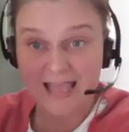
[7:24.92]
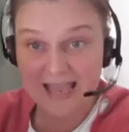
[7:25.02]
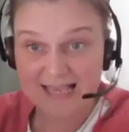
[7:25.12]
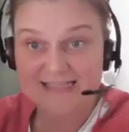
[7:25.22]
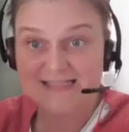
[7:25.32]

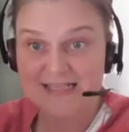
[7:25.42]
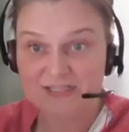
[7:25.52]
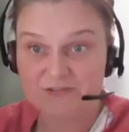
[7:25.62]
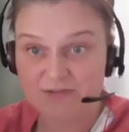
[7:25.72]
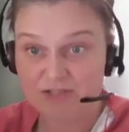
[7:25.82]
Ayres
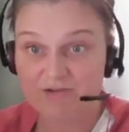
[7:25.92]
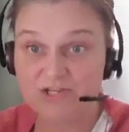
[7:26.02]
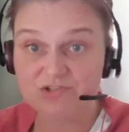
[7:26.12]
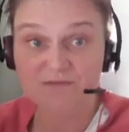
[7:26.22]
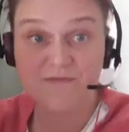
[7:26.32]
sensory
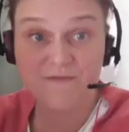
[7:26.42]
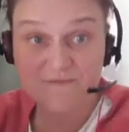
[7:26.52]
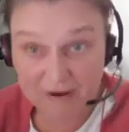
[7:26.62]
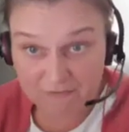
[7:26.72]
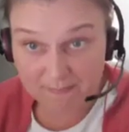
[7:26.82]
integration
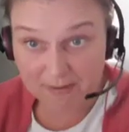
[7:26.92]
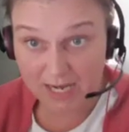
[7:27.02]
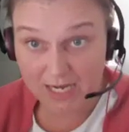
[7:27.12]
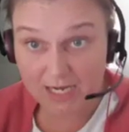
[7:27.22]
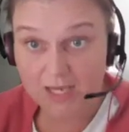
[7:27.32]

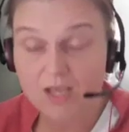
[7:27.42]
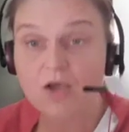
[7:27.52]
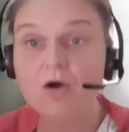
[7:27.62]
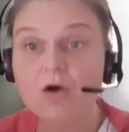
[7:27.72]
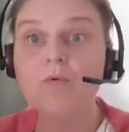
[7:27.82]
therapy,
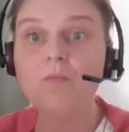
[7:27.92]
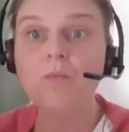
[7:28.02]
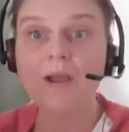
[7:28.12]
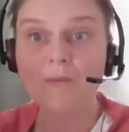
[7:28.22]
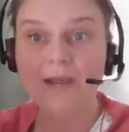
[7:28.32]

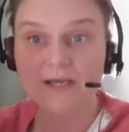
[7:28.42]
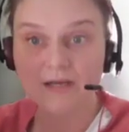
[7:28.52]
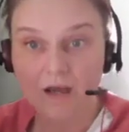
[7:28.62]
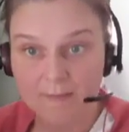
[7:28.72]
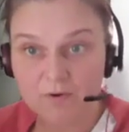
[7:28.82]
where we're going to
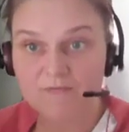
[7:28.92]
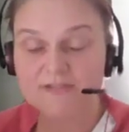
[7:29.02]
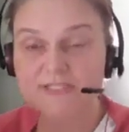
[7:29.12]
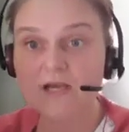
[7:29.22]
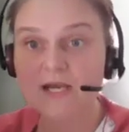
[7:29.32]

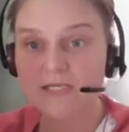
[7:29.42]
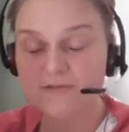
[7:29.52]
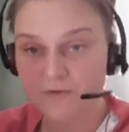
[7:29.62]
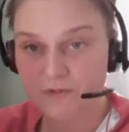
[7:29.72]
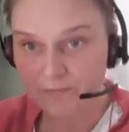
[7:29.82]
hypothesize
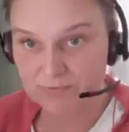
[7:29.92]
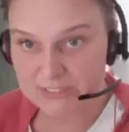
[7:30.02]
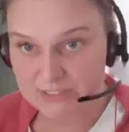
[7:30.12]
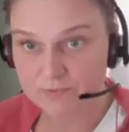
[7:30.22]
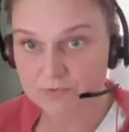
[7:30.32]
through the
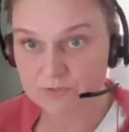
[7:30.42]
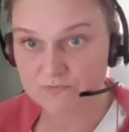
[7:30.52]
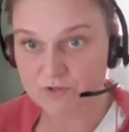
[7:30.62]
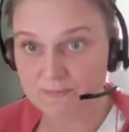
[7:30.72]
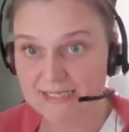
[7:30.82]
principles of
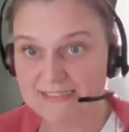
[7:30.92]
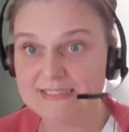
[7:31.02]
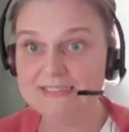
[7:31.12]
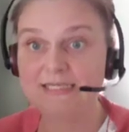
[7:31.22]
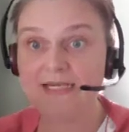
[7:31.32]

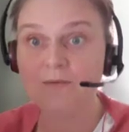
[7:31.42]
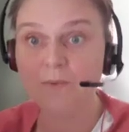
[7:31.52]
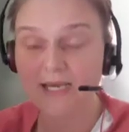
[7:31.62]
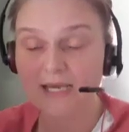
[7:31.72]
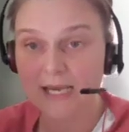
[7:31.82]
neuroplasticity,
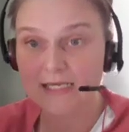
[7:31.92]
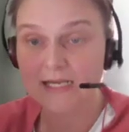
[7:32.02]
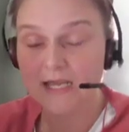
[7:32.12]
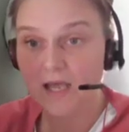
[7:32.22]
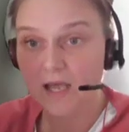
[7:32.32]
we can
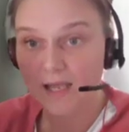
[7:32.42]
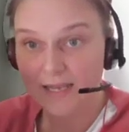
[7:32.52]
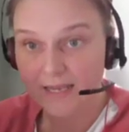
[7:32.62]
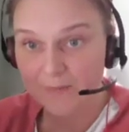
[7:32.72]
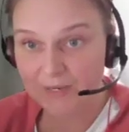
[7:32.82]

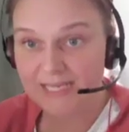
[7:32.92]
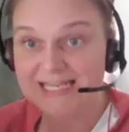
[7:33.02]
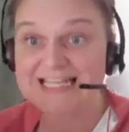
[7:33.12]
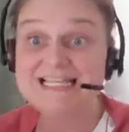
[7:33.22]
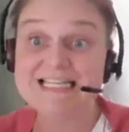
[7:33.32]

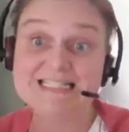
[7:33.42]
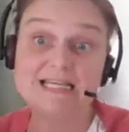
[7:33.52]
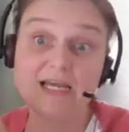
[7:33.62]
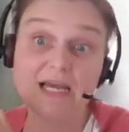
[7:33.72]
elicit